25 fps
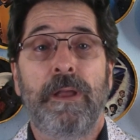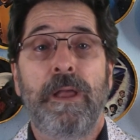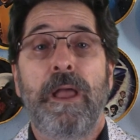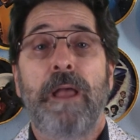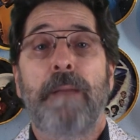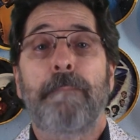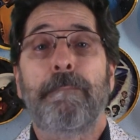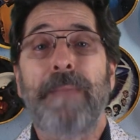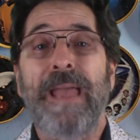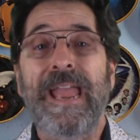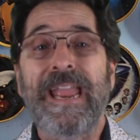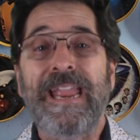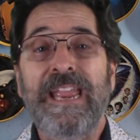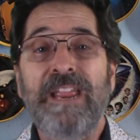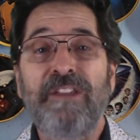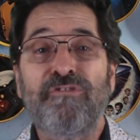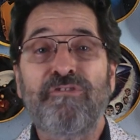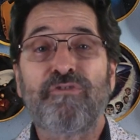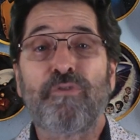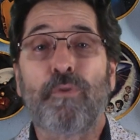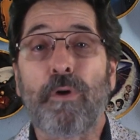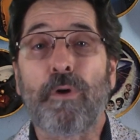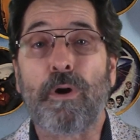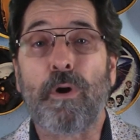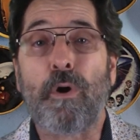Making
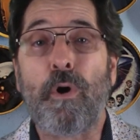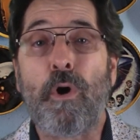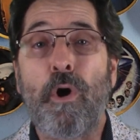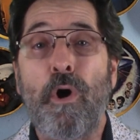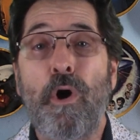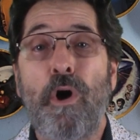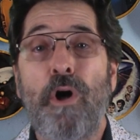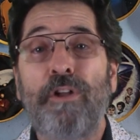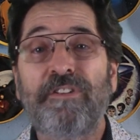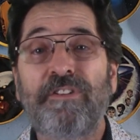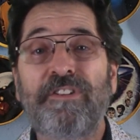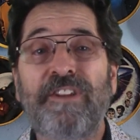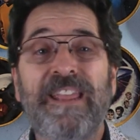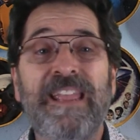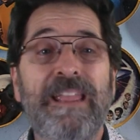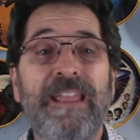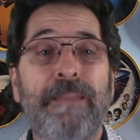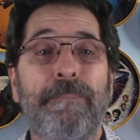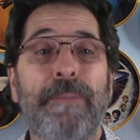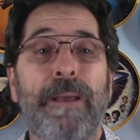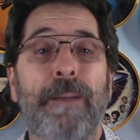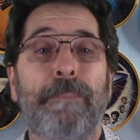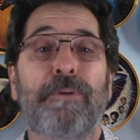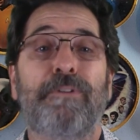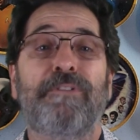sure all team
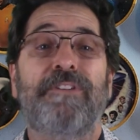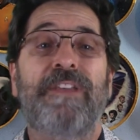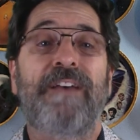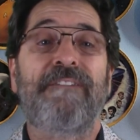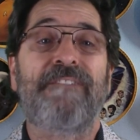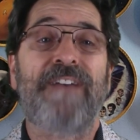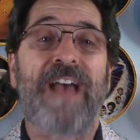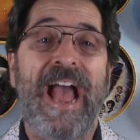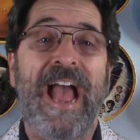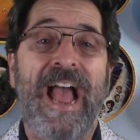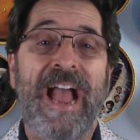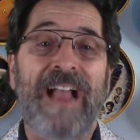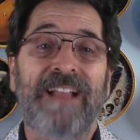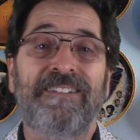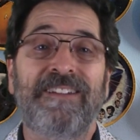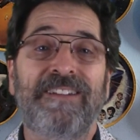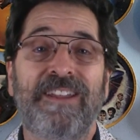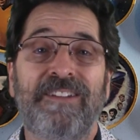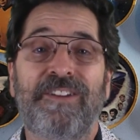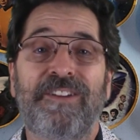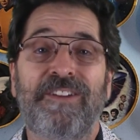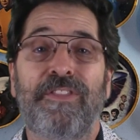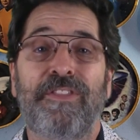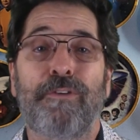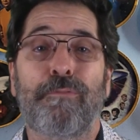members have access
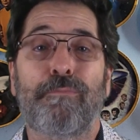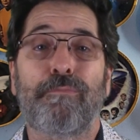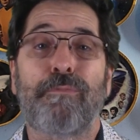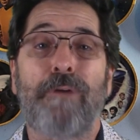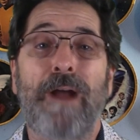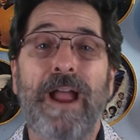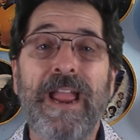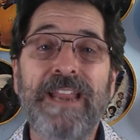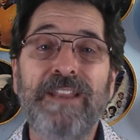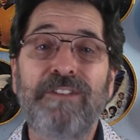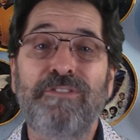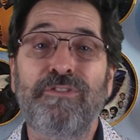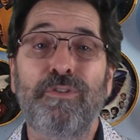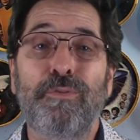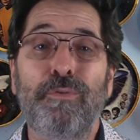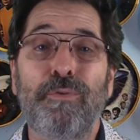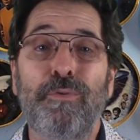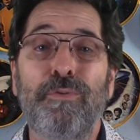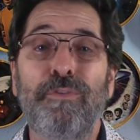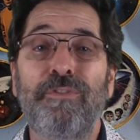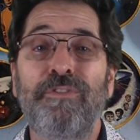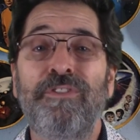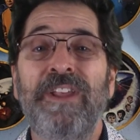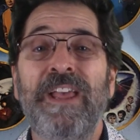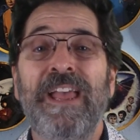to the right
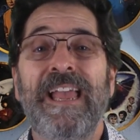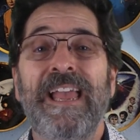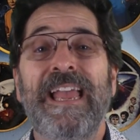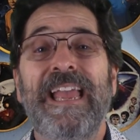tools